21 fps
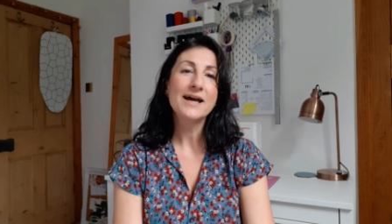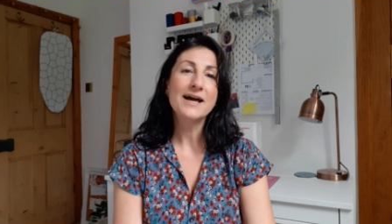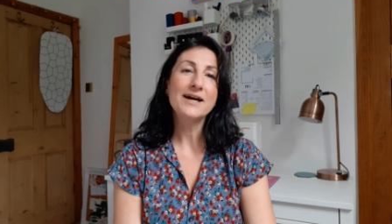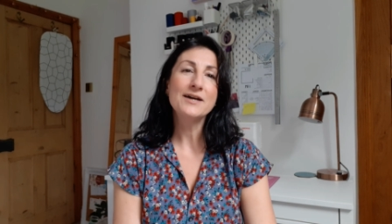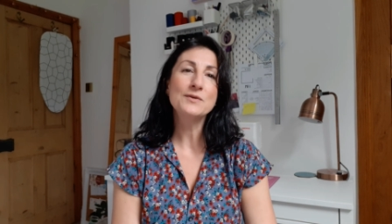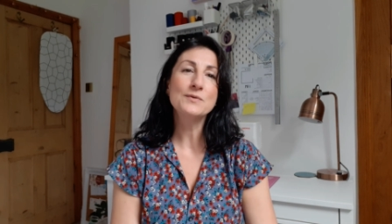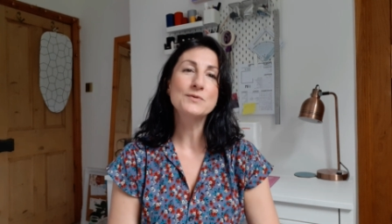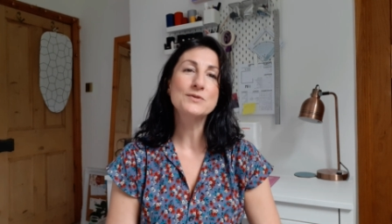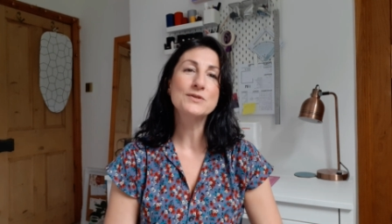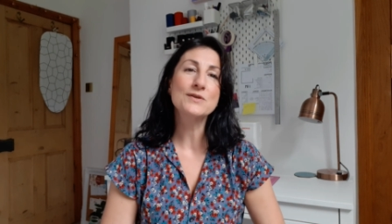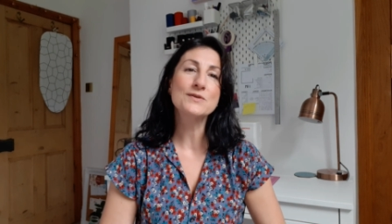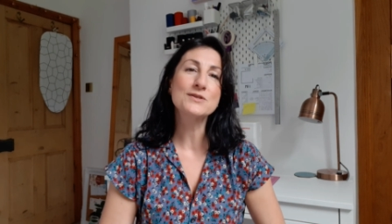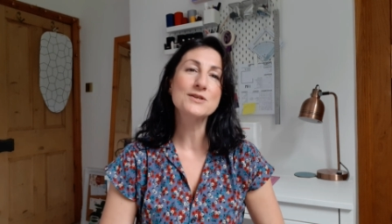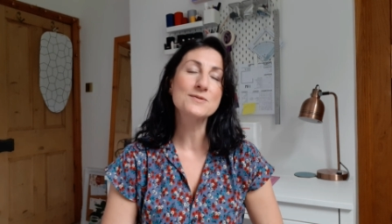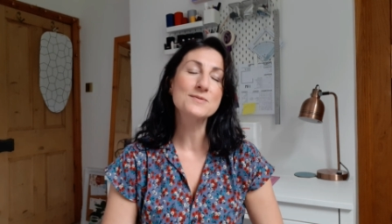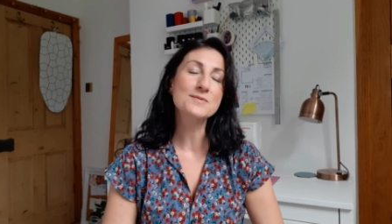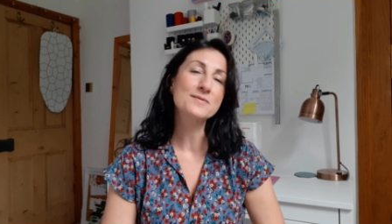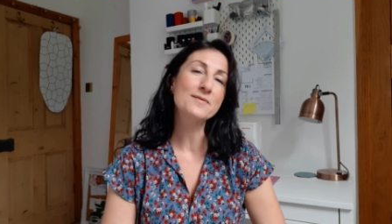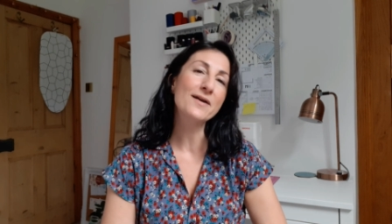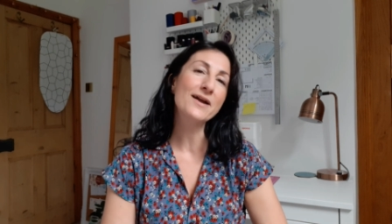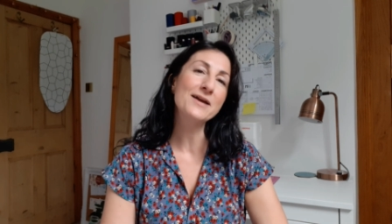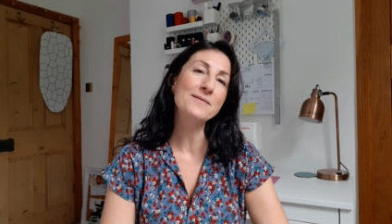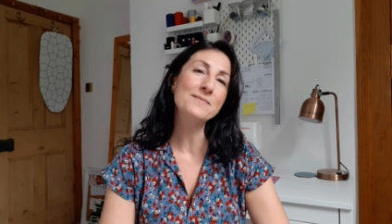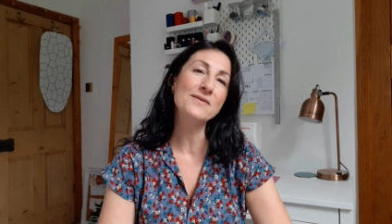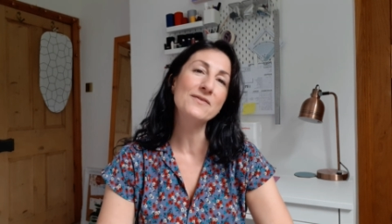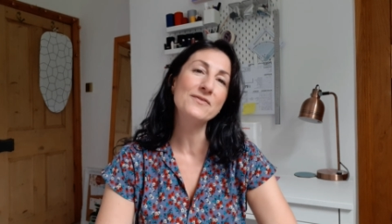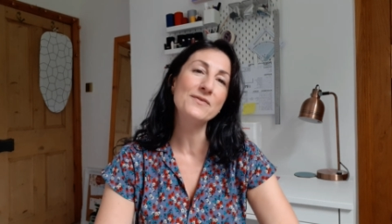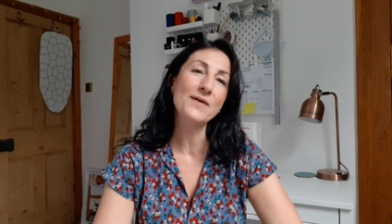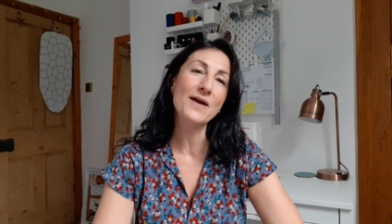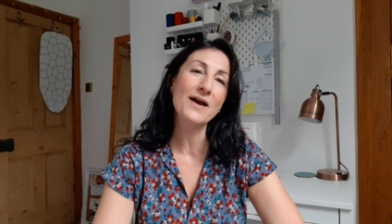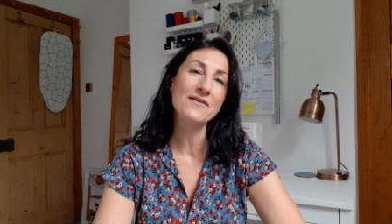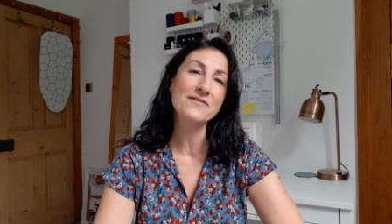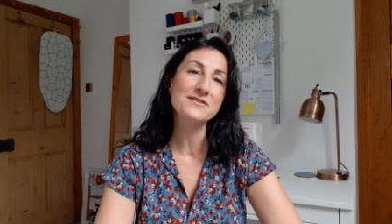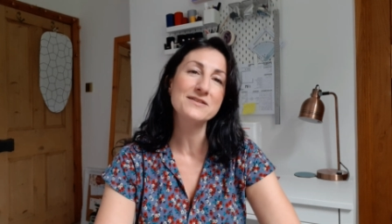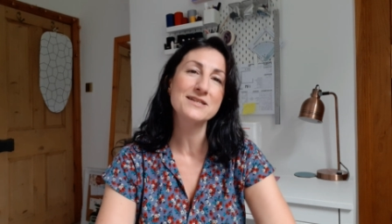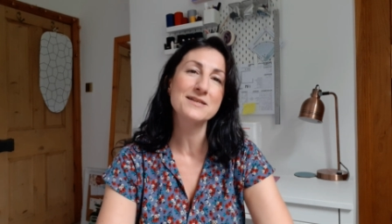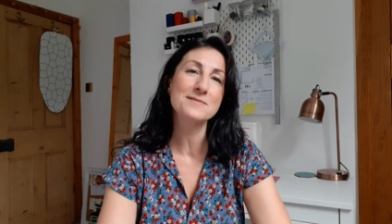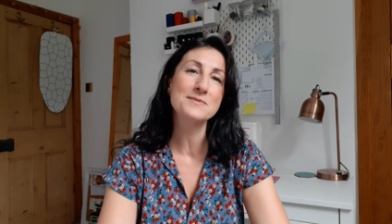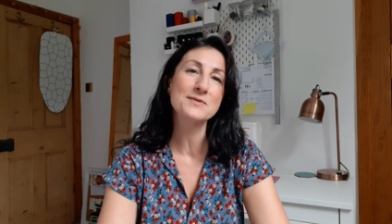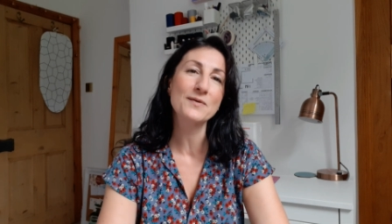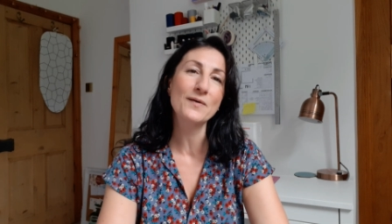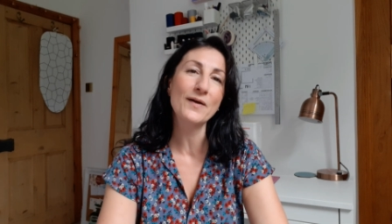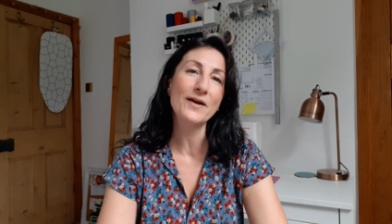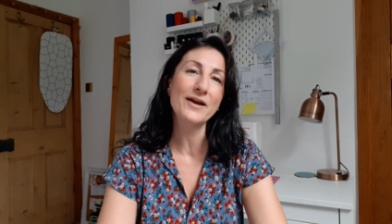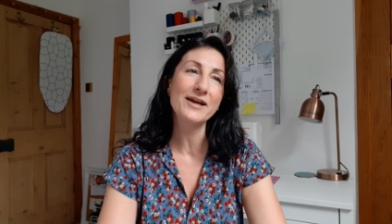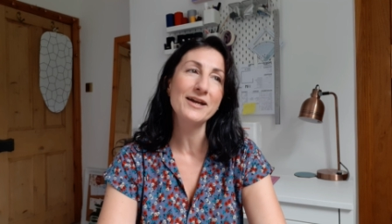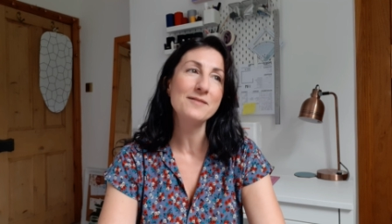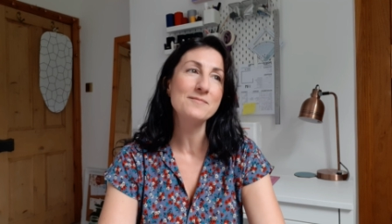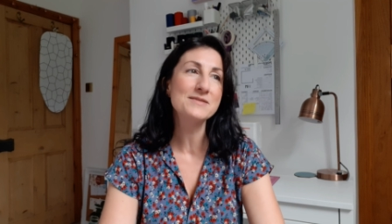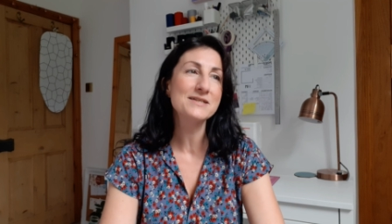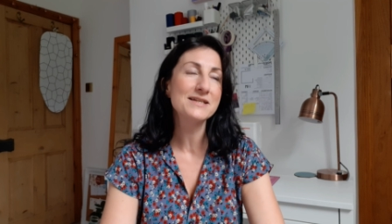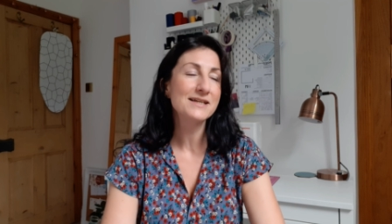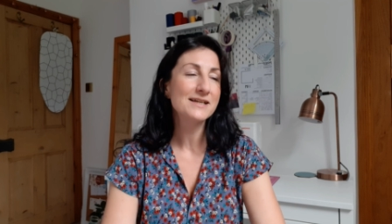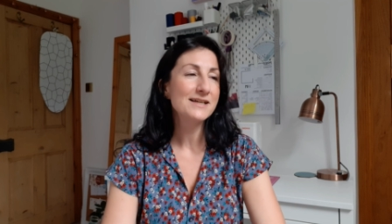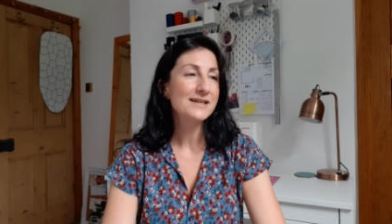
and also subscribe if you haven't subscribed.